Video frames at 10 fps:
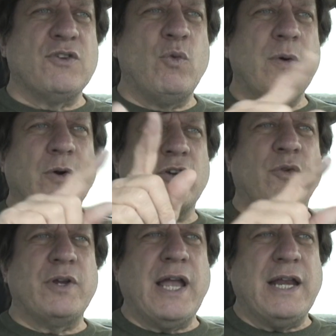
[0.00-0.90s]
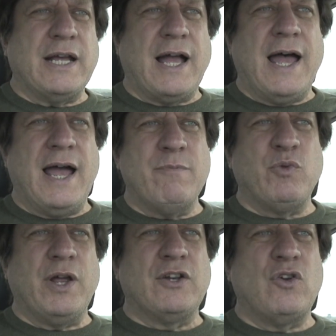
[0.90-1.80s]
we were creating a
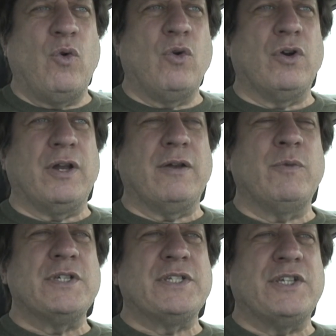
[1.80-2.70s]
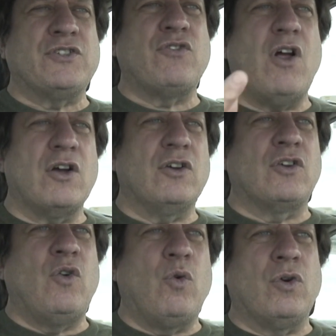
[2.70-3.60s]
hybrid corn. It was a stronger
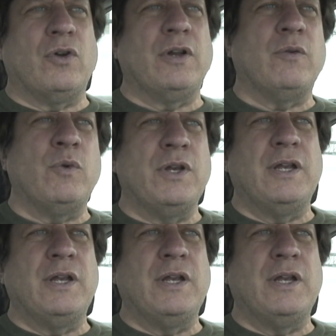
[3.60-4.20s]
corn. It